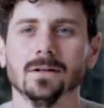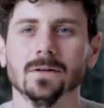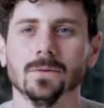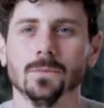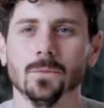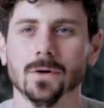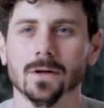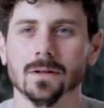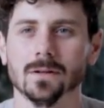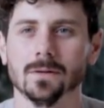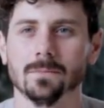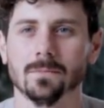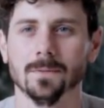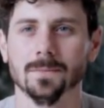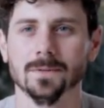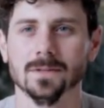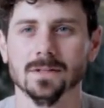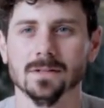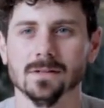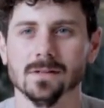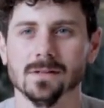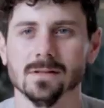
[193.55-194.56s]
and what are the
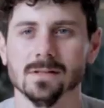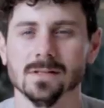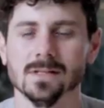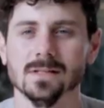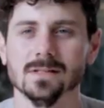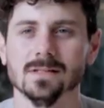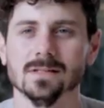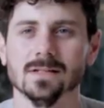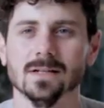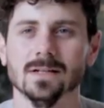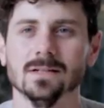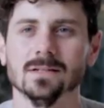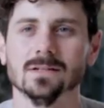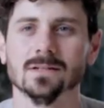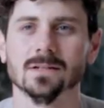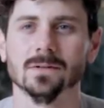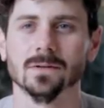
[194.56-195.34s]
properties of these states,